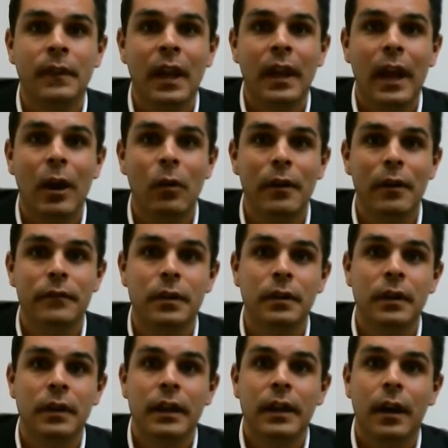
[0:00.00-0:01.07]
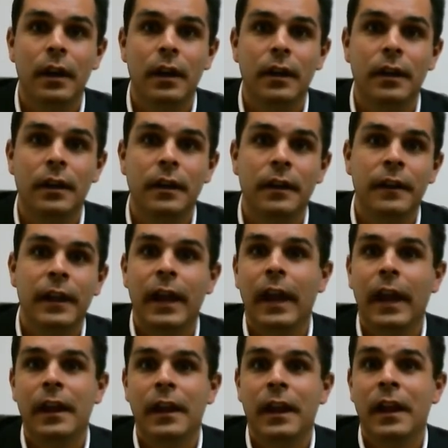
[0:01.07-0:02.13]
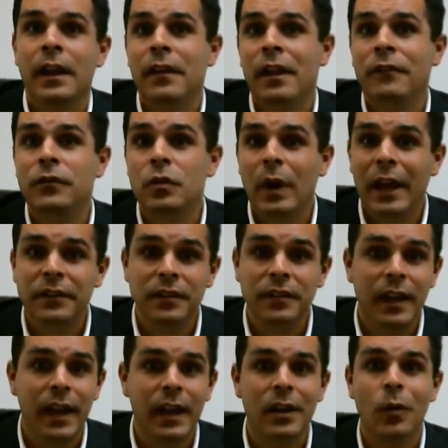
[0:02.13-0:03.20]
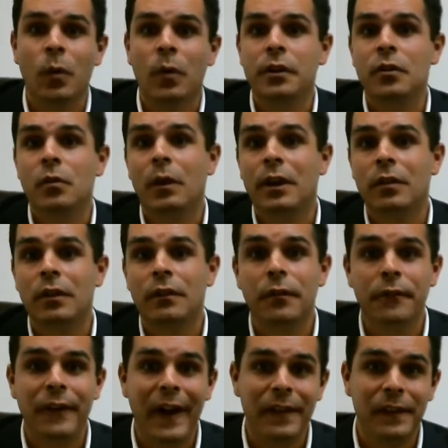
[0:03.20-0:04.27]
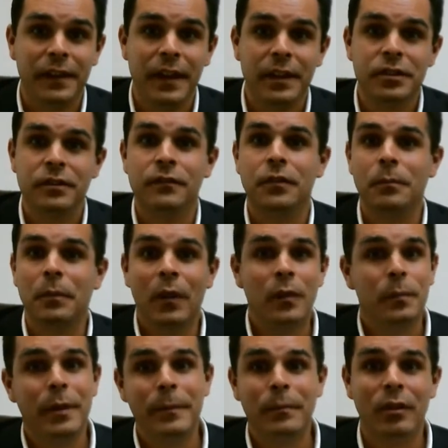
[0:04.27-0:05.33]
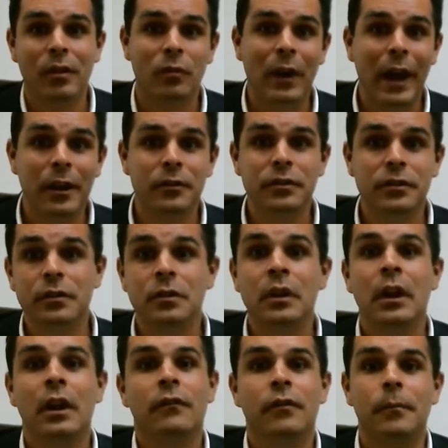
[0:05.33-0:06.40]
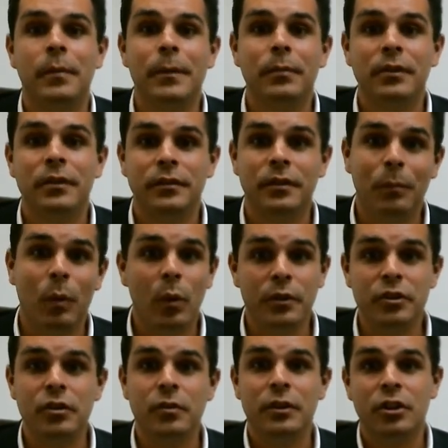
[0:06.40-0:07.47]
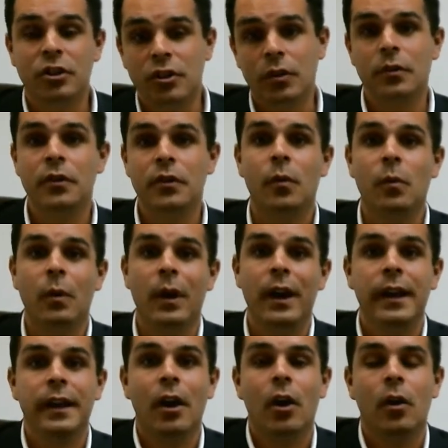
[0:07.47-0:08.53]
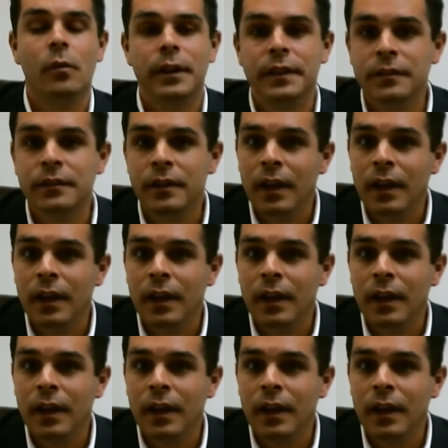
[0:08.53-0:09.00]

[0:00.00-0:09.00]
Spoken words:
However, if you hesitate or you want to look for validation from other people around you, from people to support you and show you the way always,